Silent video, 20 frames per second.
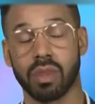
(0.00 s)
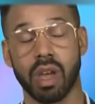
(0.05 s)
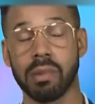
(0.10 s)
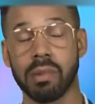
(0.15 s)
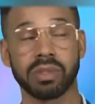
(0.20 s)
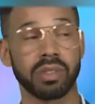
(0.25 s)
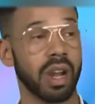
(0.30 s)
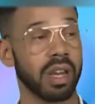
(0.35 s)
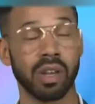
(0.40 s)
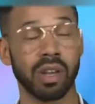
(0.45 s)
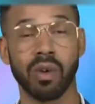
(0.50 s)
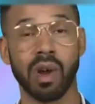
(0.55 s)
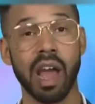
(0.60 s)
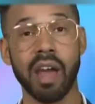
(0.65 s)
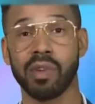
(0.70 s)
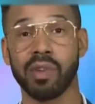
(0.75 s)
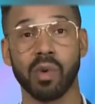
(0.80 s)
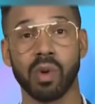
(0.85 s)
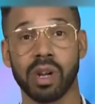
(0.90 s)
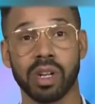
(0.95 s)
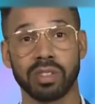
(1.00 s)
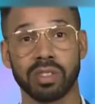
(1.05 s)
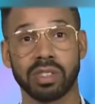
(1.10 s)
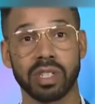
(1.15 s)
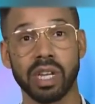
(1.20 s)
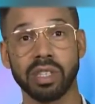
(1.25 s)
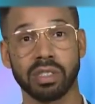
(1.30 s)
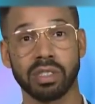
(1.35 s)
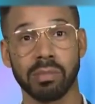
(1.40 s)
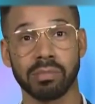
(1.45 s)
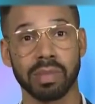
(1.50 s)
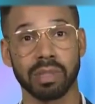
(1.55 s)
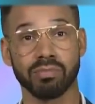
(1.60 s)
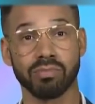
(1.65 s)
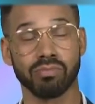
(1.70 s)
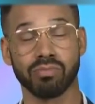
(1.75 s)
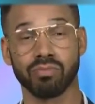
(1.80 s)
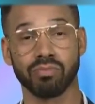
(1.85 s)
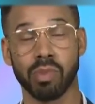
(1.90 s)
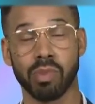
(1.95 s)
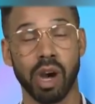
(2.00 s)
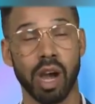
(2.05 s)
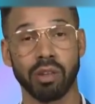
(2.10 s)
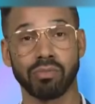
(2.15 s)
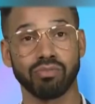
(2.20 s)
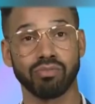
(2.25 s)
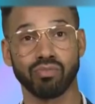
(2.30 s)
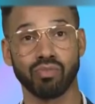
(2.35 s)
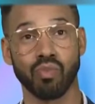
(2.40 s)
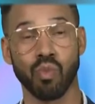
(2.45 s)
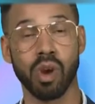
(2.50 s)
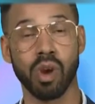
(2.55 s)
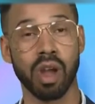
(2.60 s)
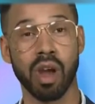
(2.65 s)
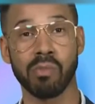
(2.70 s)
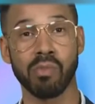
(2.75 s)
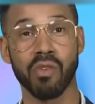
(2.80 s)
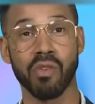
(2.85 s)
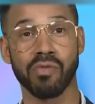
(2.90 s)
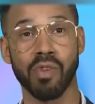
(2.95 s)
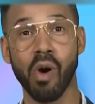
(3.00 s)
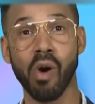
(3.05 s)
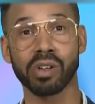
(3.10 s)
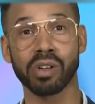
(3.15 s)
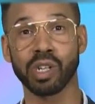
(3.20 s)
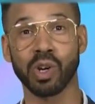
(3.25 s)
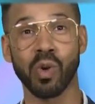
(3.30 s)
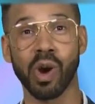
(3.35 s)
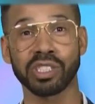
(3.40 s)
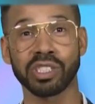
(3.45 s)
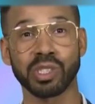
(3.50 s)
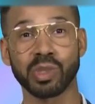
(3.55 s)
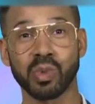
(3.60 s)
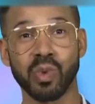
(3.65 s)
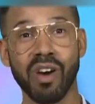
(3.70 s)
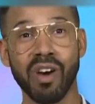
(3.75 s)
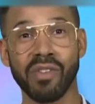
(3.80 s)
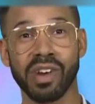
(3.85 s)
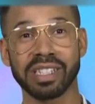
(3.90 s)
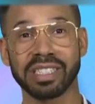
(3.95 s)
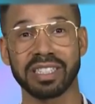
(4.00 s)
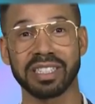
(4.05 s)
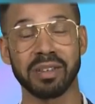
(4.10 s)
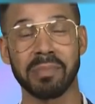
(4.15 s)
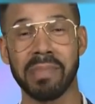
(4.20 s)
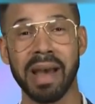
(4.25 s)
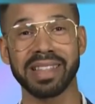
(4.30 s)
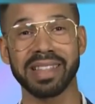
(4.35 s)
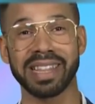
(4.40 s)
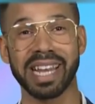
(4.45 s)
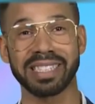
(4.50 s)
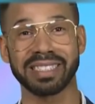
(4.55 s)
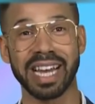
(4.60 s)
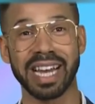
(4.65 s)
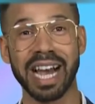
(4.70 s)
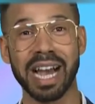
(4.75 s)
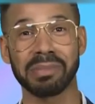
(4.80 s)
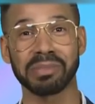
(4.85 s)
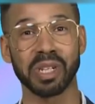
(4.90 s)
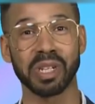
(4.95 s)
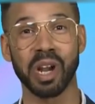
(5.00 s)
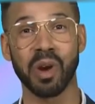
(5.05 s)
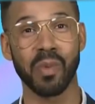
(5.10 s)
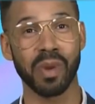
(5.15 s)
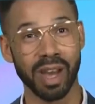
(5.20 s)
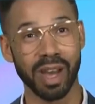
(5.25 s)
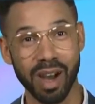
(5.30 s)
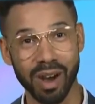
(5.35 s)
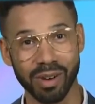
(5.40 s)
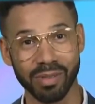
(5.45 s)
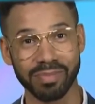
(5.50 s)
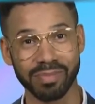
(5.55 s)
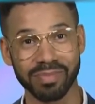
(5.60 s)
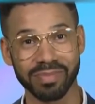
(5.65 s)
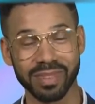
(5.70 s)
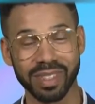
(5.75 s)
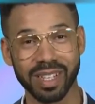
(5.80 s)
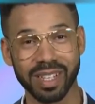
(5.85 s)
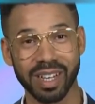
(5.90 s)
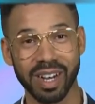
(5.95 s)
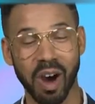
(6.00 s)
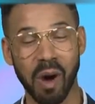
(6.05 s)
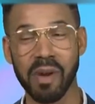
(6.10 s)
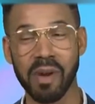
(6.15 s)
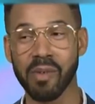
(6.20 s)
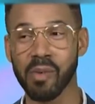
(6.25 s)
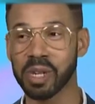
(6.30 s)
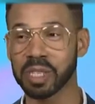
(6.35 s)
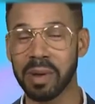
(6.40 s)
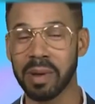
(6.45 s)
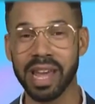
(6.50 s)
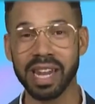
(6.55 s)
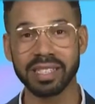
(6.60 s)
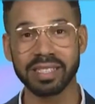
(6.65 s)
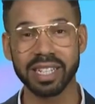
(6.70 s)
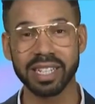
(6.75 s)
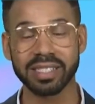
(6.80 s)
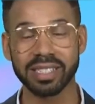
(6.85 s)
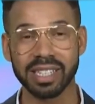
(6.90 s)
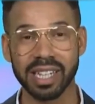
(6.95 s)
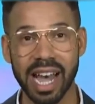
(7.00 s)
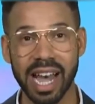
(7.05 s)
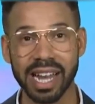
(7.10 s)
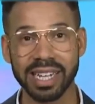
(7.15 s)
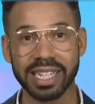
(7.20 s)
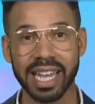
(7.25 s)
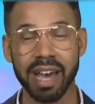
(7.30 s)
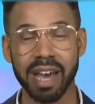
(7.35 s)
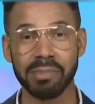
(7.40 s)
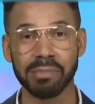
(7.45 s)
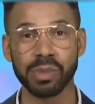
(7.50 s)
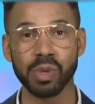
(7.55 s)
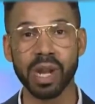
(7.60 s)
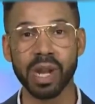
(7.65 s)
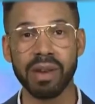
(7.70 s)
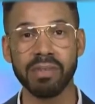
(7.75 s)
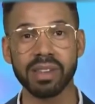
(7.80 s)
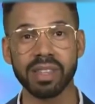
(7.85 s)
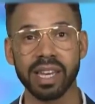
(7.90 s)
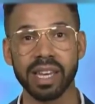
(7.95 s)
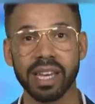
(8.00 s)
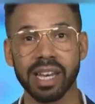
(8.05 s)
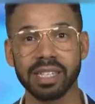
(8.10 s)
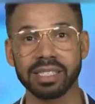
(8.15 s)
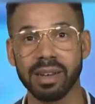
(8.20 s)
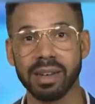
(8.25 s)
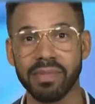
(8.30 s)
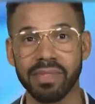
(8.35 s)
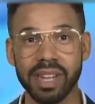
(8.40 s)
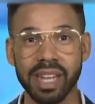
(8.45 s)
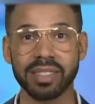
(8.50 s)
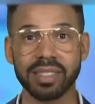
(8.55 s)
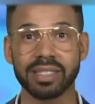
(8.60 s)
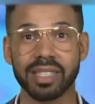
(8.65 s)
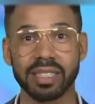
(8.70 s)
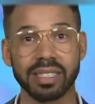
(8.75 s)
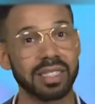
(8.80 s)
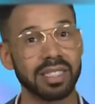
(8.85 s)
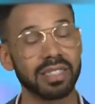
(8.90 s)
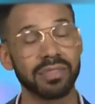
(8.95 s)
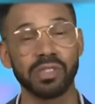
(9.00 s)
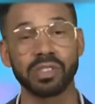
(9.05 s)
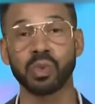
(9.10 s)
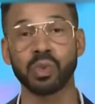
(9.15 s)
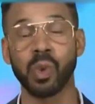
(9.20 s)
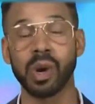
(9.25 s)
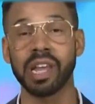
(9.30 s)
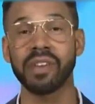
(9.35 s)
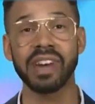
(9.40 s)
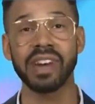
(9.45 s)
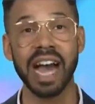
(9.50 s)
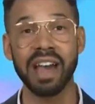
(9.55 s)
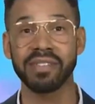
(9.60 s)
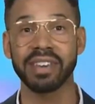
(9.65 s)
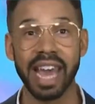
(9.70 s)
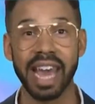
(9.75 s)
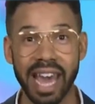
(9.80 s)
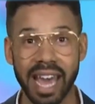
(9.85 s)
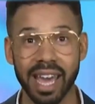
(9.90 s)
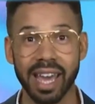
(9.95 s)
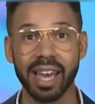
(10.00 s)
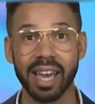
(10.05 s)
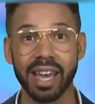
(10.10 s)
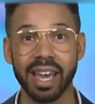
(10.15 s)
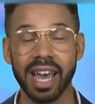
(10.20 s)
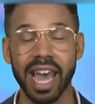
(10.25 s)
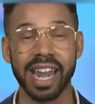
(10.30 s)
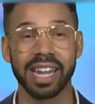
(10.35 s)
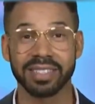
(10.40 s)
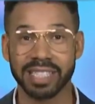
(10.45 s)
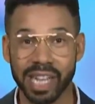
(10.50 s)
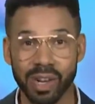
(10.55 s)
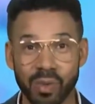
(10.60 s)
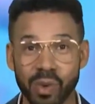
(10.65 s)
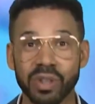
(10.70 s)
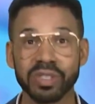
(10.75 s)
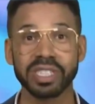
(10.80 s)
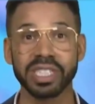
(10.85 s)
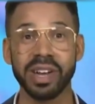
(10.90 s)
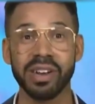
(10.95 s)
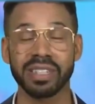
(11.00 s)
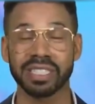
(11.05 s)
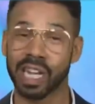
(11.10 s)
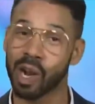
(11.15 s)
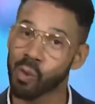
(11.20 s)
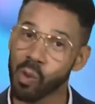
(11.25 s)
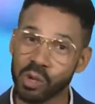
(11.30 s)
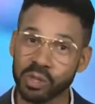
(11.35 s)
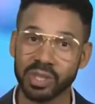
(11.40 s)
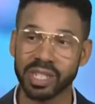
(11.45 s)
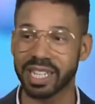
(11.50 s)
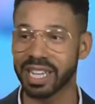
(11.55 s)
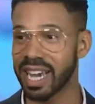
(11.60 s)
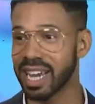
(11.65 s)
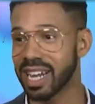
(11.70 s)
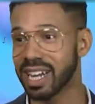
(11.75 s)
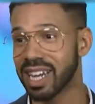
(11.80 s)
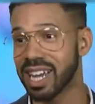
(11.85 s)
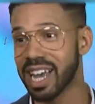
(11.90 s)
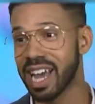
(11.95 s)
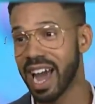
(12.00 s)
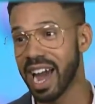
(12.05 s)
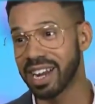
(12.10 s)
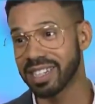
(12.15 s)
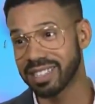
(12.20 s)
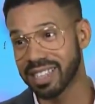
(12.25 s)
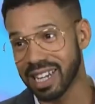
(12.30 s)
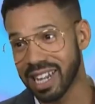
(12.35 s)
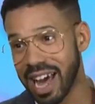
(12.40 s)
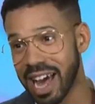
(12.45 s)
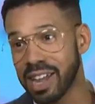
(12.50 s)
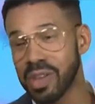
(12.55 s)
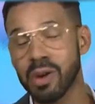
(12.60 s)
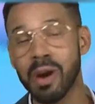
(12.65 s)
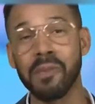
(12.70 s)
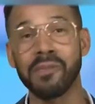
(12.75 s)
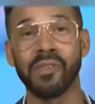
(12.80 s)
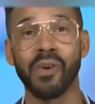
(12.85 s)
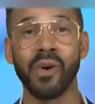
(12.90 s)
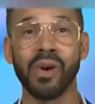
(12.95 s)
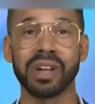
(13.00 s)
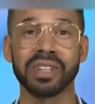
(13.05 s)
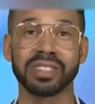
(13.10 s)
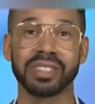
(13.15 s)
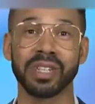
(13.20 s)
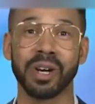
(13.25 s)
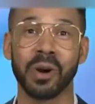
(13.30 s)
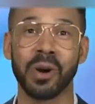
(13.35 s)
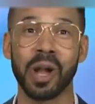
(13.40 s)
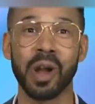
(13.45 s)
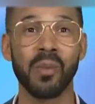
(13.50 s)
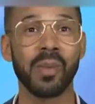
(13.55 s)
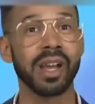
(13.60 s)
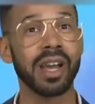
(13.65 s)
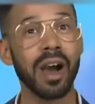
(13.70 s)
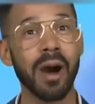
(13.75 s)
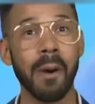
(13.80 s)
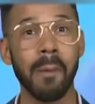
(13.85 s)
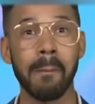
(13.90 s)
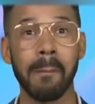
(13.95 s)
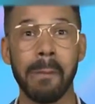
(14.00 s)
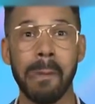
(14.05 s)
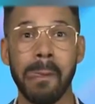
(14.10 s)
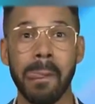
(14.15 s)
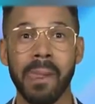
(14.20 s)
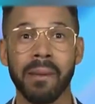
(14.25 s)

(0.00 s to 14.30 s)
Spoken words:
I'm sorry, the graphic wanted to say something. But we're going to move forward to question 12 because it's about that time. So here we go. Hope everyone's paying attention. Lock down, mute everything except for this because this is for $25K. And it's getting real serious. And I want you to get it. And there's a lot of you up for it. So here we go.